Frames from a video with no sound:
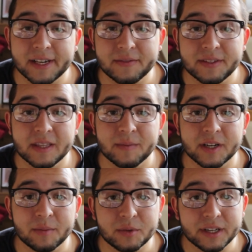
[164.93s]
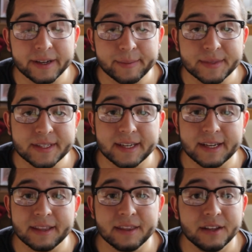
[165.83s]
I've seen them a couple times,
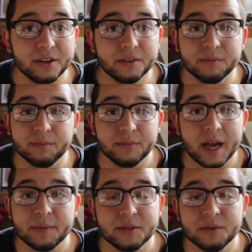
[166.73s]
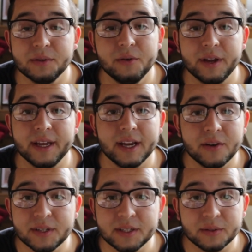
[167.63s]
and they're absolutely great
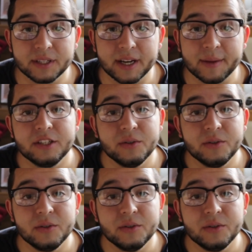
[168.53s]
every single time.